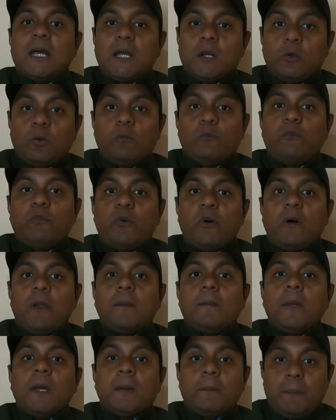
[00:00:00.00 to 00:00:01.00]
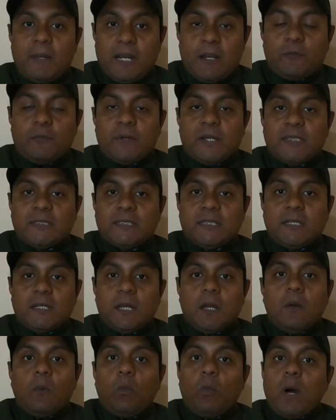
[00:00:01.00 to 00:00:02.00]
a room for paraphrasing.
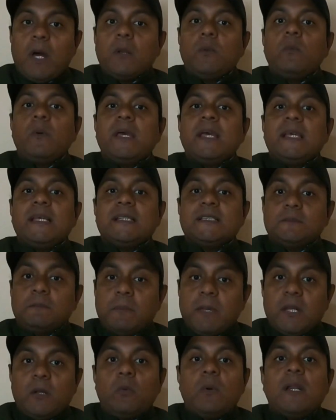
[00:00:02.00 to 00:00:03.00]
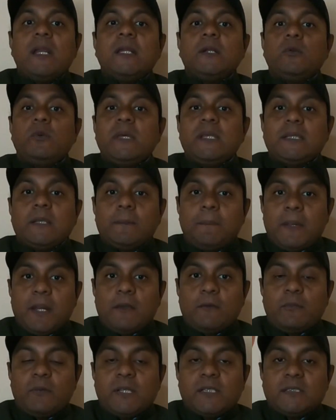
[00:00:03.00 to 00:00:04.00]
One way is manually doing the
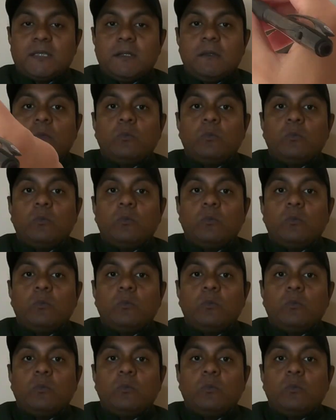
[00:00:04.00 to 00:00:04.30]
paraphrasing,